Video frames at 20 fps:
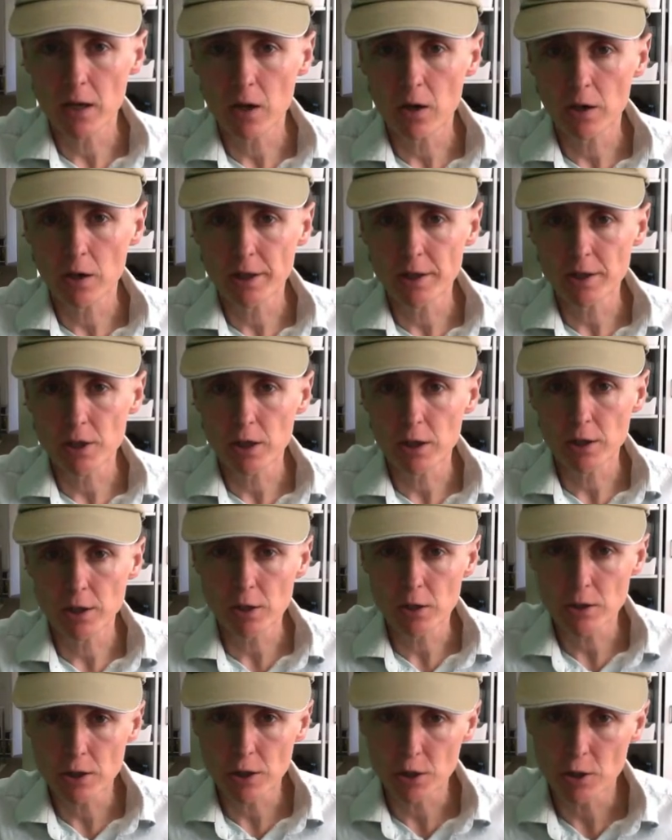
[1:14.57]
oh yes, you can
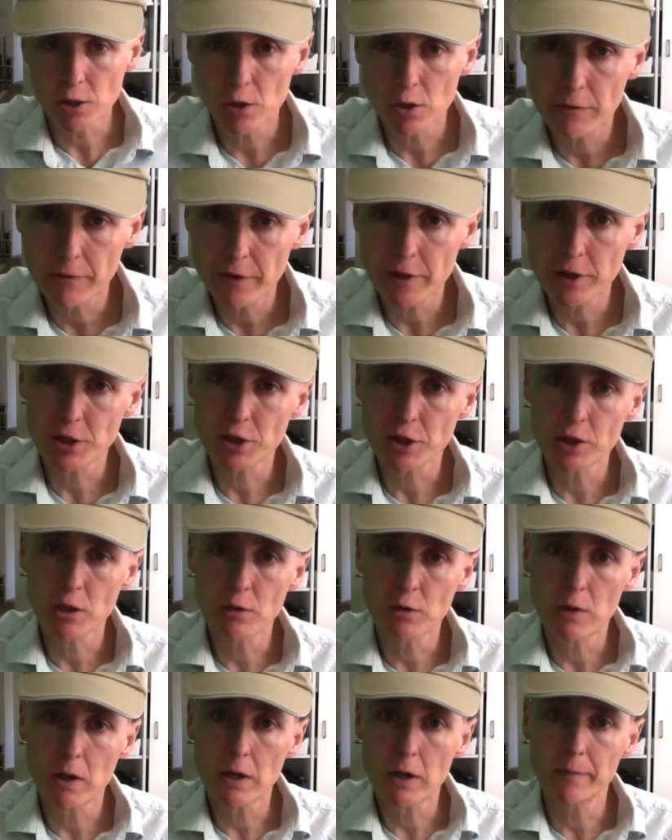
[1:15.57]
use a tuna fish
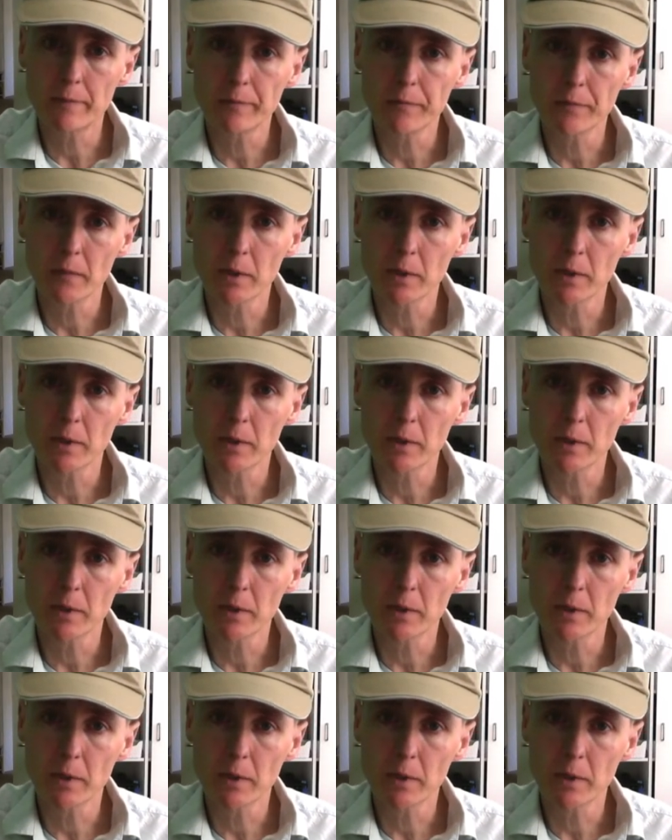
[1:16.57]
to